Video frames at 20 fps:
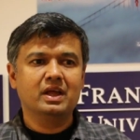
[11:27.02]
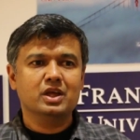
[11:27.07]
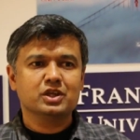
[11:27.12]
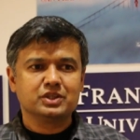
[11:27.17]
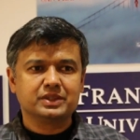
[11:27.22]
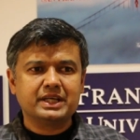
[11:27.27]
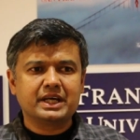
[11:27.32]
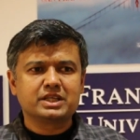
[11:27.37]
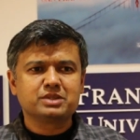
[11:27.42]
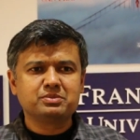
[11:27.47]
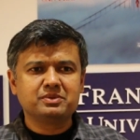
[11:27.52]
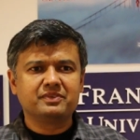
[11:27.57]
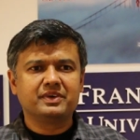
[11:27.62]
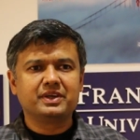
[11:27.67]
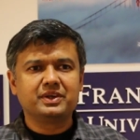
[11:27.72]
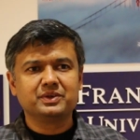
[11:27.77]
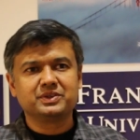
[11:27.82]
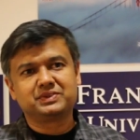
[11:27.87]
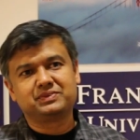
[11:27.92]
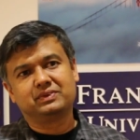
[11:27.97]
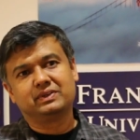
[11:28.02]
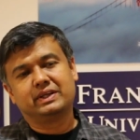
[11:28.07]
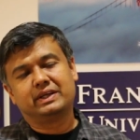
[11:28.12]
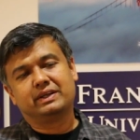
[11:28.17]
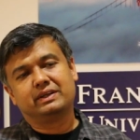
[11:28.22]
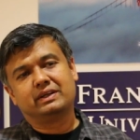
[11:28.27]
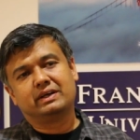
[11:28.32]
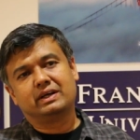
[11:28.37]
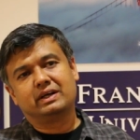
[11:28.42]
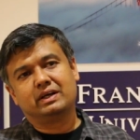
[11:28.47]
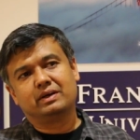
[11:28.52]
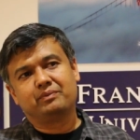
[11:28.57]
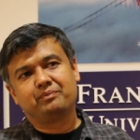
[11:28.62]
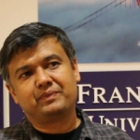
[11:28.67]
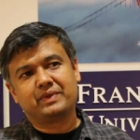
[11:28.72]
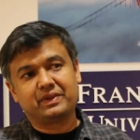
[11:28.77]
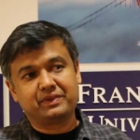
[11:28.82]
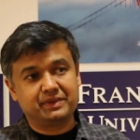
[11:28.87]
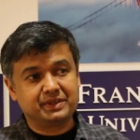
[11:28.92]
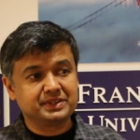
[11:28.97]
So that has been very useful, and uh,
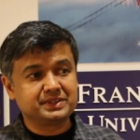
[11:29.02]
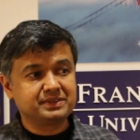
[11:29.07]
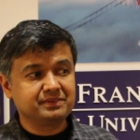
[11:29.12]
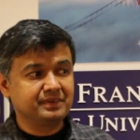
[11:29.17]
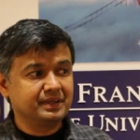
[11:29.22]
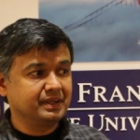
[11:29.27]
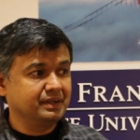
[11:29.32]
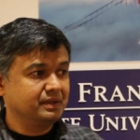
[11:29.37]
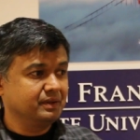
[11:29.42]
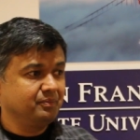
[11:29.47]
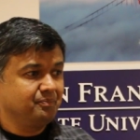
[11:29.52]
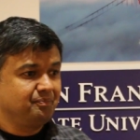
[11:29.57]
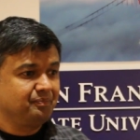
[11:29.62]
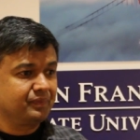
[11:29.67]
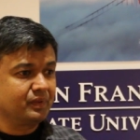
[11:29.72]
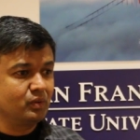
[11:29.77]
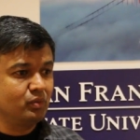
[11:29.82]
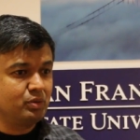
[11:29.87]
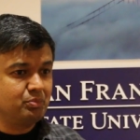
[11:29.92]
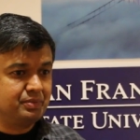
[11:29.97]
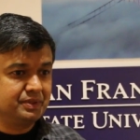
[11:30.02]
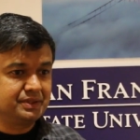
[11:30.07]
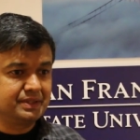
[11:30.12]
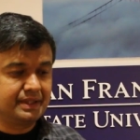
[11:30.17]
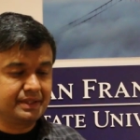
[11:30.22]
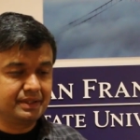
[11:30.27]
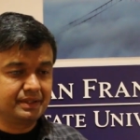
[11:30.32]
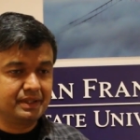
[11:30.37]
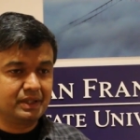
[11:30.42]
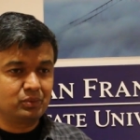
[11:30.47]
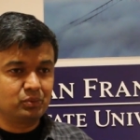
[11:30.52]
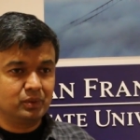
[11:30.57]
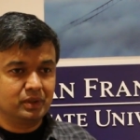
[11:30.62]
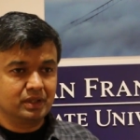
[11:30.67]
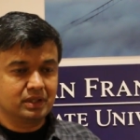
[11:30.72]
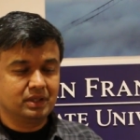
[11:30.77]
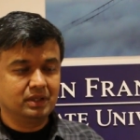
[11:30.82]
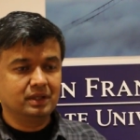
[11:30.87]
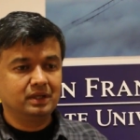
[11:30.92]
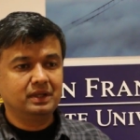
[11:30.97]
at this event, we presented that
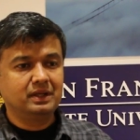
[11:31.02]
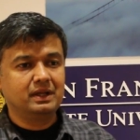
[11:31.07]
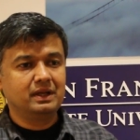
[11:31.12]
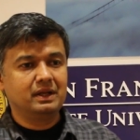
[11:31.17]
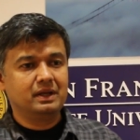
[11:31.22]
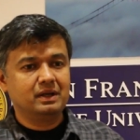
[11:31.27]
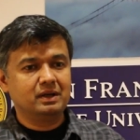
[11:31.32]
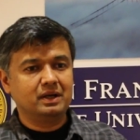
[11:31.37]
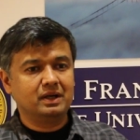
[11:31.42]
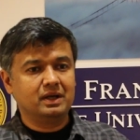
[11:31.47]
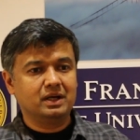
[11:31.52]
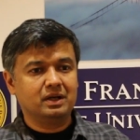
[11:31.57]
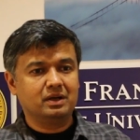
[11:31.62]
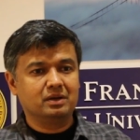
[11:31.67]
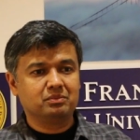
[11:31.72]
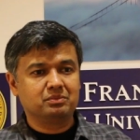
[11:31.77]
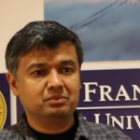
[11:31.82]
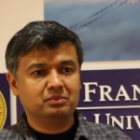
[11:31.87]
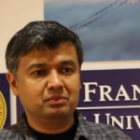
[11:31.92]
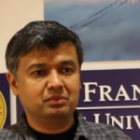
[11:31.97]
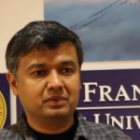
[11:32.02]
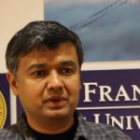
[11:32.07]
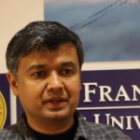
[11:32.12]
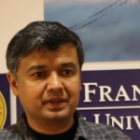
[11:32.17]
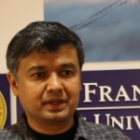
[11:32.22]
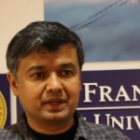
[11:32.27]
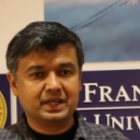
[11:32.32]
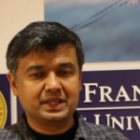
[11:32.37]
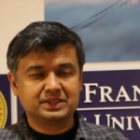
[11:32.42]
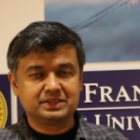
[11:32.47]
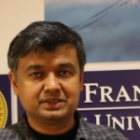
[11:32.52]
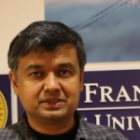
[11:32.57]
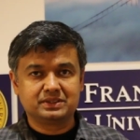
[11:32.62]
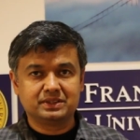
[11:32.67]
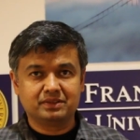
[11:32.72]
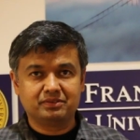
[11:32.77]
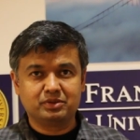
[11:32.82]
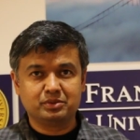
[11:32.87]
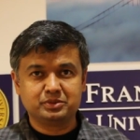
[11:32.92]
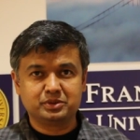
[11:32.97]
work. Uh, one of the guys is
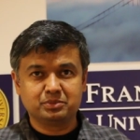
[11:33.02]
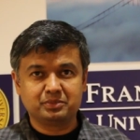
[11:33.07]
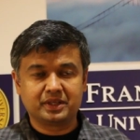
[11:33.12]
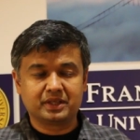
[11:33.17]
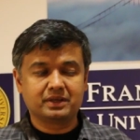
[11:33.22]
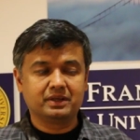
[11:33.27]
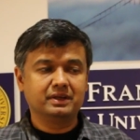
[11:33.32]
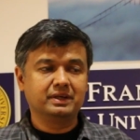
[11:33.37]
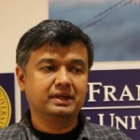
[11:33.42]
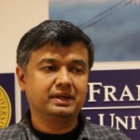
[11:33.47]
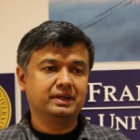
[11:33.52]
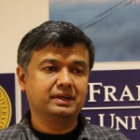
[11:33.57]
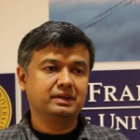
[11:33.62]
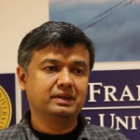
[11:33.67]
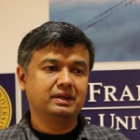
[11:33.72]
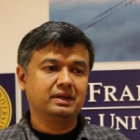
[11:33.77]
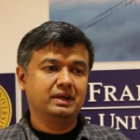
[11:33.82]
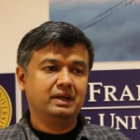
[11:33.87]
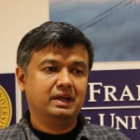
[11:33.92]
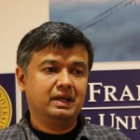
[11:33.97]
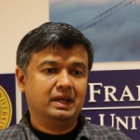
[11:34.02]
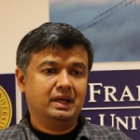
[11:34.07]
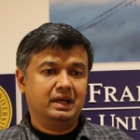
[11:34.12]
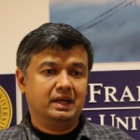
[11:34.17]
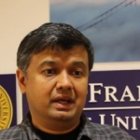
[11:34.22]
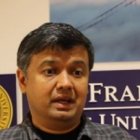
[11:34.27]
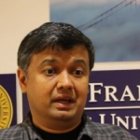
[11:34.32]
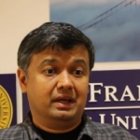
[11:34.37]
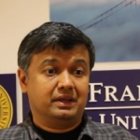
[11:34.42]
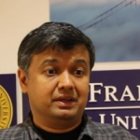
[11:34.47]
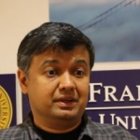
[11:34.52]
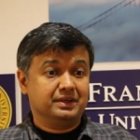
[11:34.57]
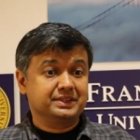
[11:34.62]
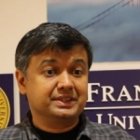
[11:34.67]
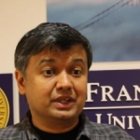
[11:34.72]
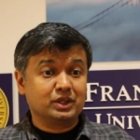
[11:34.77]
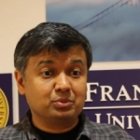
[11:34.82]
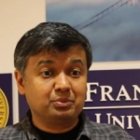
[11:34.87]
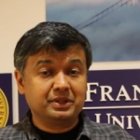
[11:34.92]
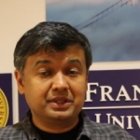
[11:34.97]
here from Jamaica, and turns
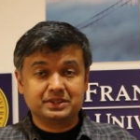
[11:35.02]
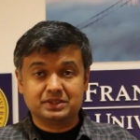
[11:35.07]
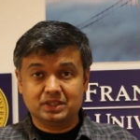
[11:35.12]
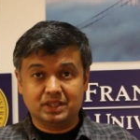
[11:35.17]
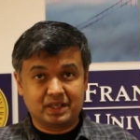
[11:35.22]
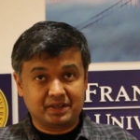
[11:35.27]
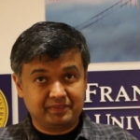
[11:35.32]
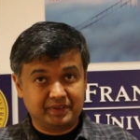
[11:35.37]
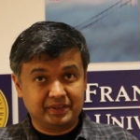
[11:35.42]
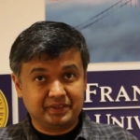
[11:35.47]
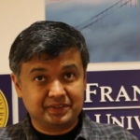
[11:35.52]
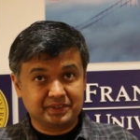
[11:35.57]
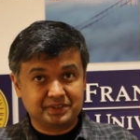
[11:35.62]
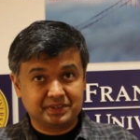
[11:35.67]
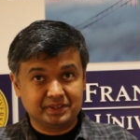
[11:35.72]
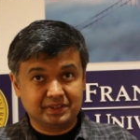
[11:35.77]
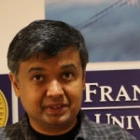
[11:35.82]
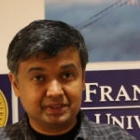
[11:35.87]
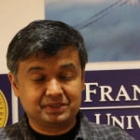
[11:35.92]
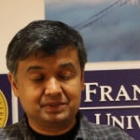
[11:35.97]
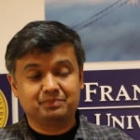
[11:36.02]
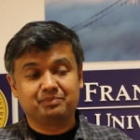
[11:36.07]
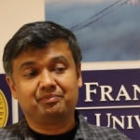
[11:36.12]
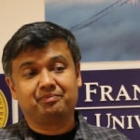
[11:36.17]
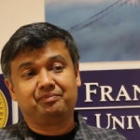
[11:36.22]
out to be there's a lot of interest in this.